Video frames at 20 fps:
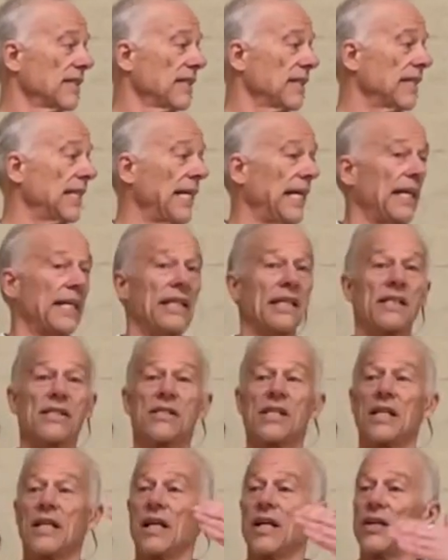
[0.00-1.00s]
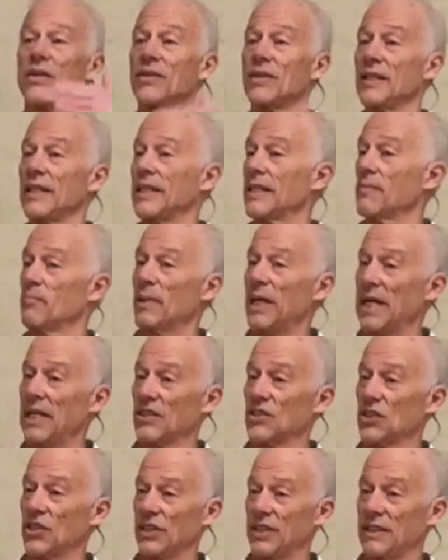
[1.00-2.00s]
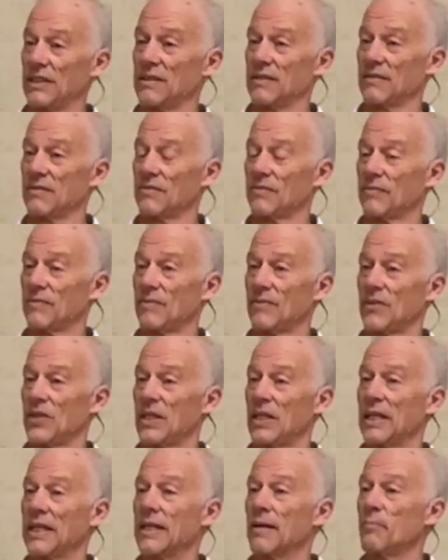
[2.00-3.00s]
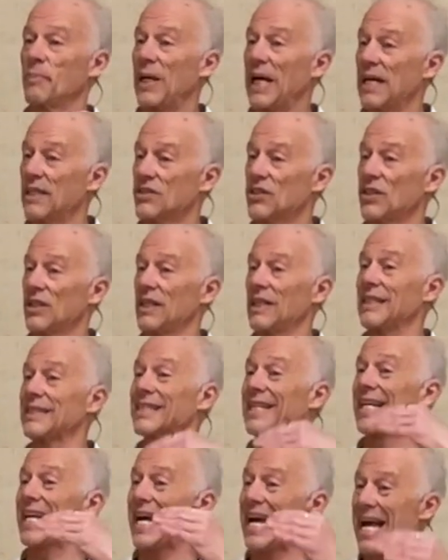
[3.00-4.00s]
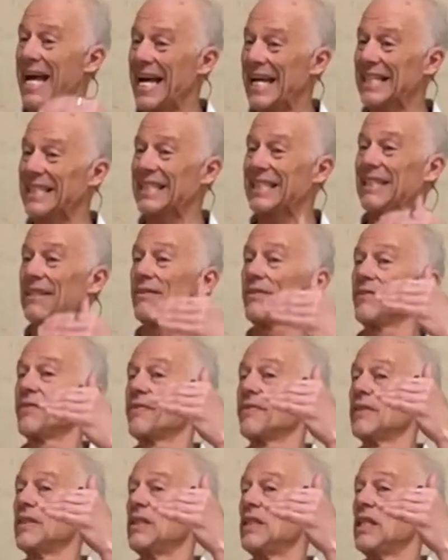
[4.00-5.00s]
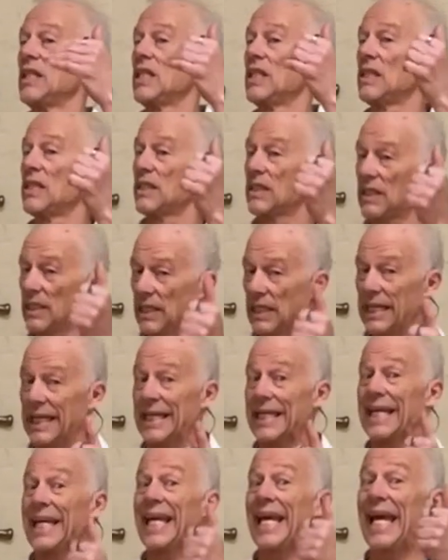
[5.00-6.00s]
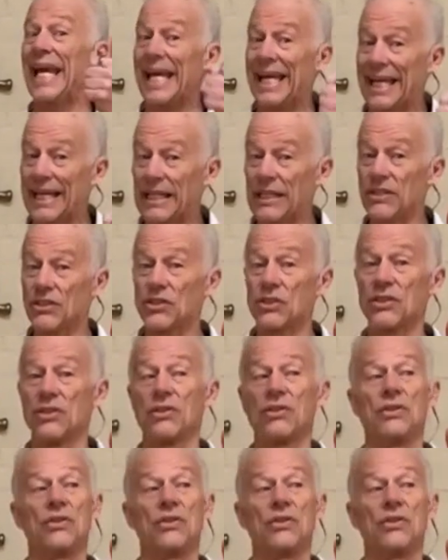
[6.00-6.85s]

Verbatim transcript: that is inherently compassionate. Compassionate is an active, engaged